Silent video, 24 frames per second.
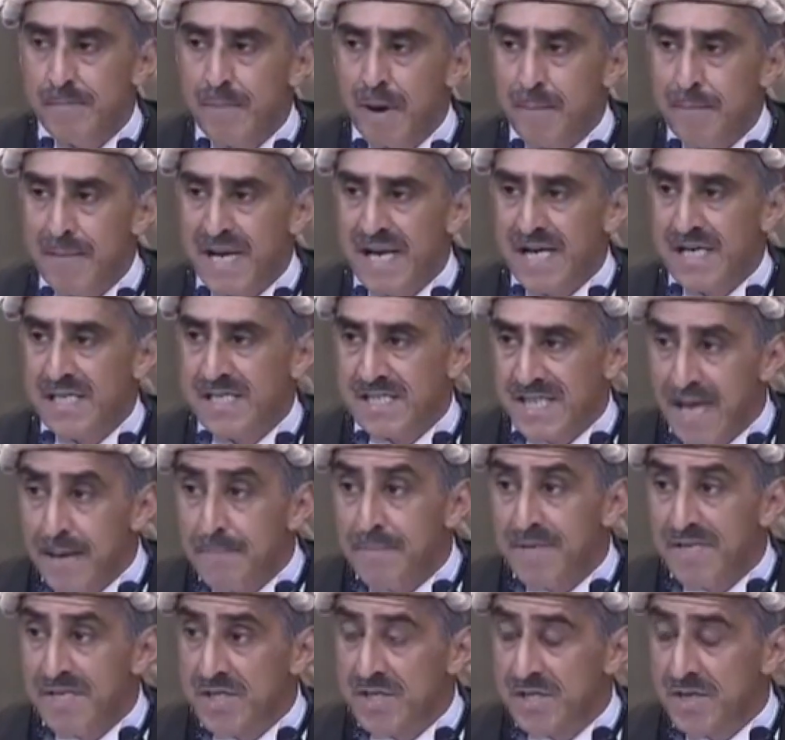public
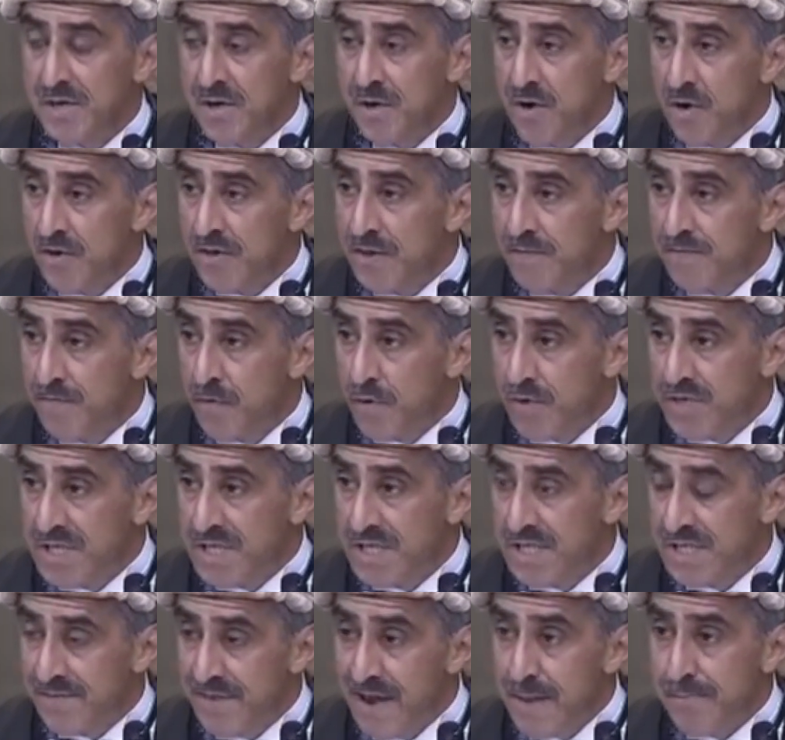statement on the
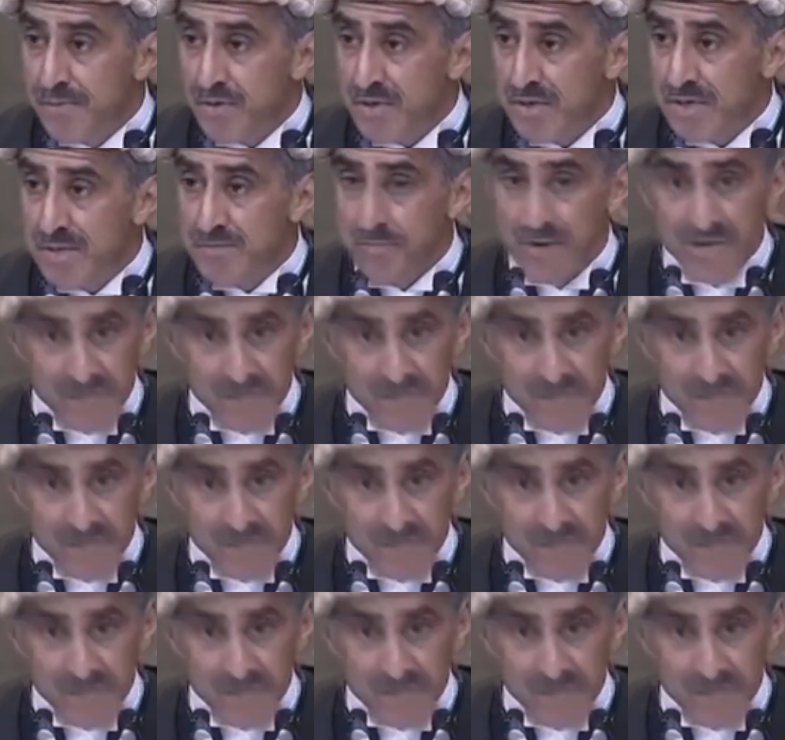14th of April,